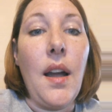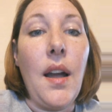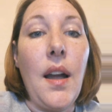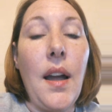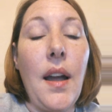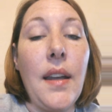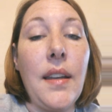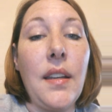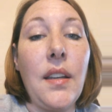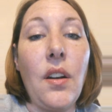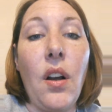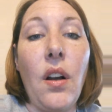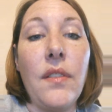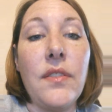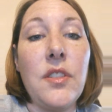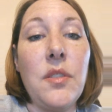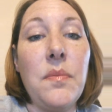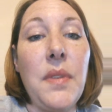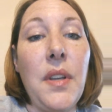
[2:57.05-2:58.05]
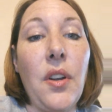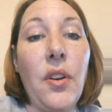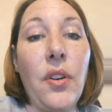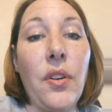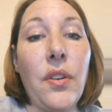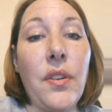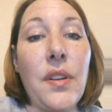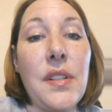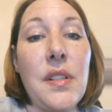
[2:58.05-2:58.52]
I can often be
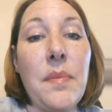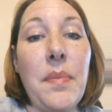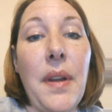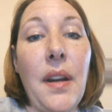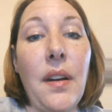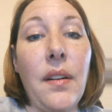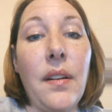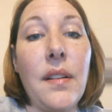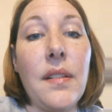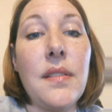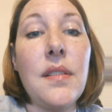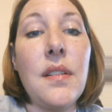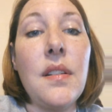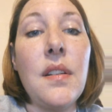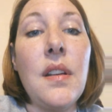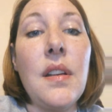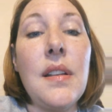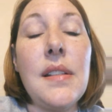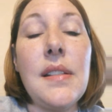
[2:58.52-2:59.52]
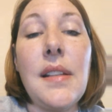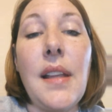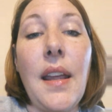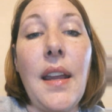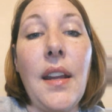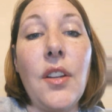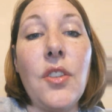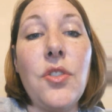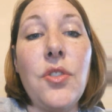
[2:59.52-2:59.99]
heard as a parent
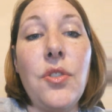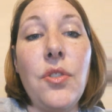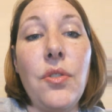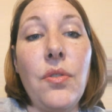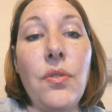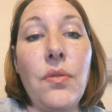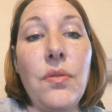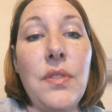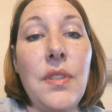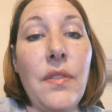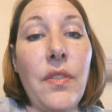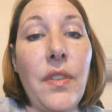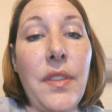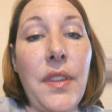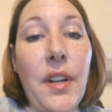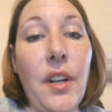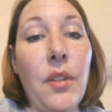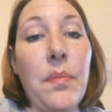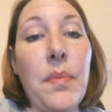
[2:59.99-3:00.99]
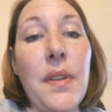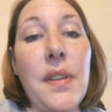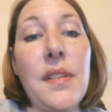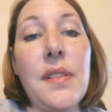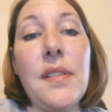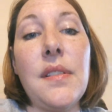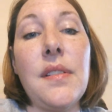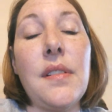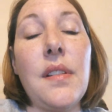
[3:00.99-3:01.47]
saying to different
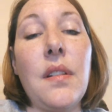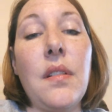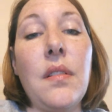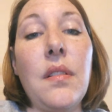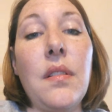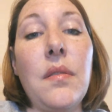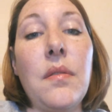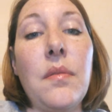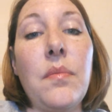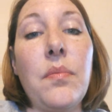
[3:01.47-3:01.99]
therapists and